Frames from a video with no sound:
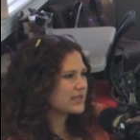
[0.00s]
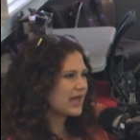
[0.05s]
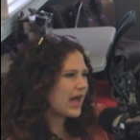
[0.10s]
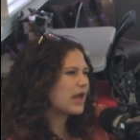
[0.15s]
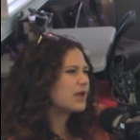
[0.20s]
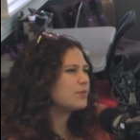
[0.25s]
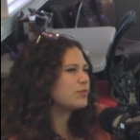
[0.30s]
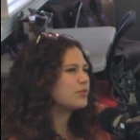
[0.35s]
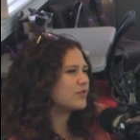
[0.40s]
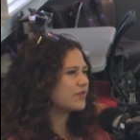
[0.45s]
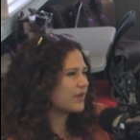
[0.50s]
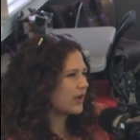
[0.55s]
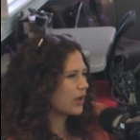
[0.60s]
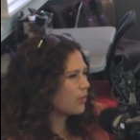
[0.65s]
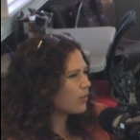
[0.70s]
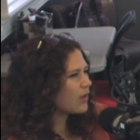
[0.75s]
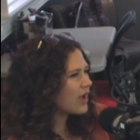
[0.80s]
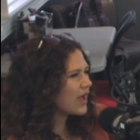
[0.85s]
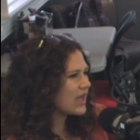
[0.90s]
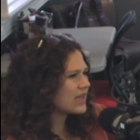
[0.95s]
kind of moving
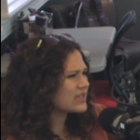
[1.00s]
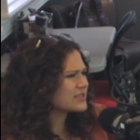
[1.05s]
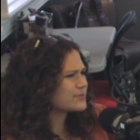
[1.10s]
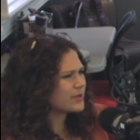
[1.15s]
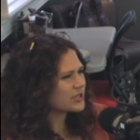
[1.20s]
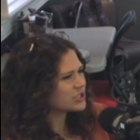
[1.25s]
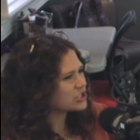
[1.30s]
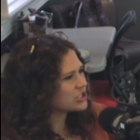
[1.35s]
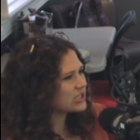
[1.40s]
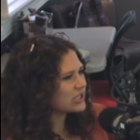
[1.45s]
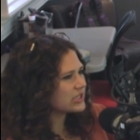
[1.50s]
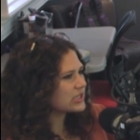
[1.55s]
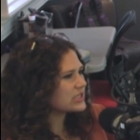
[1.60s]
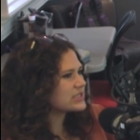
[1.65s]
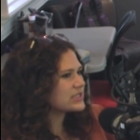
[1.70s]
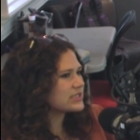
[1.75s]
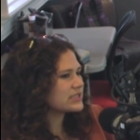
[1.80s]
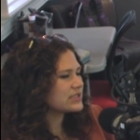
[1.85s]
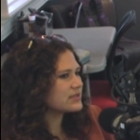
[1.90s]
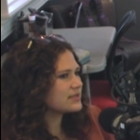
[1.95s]
away, especially in
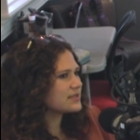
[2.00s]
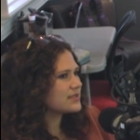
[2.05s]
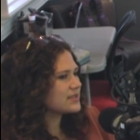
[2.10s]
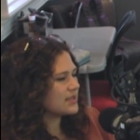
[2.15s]
this